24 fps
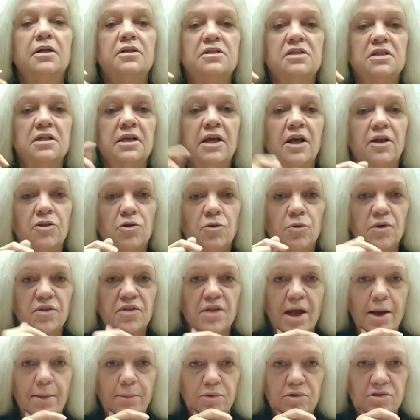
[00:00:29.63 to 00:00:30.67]
together
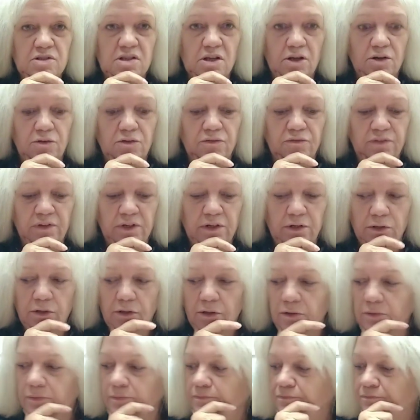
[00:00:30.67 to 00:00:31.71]
with apple cider
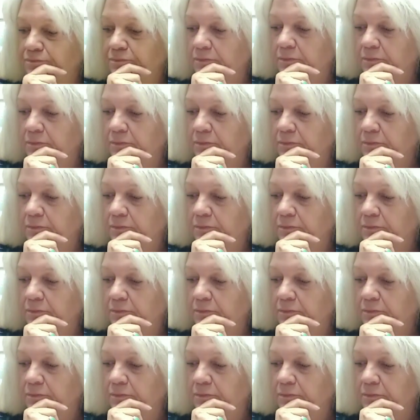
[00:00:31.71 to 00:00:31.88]
vinegar.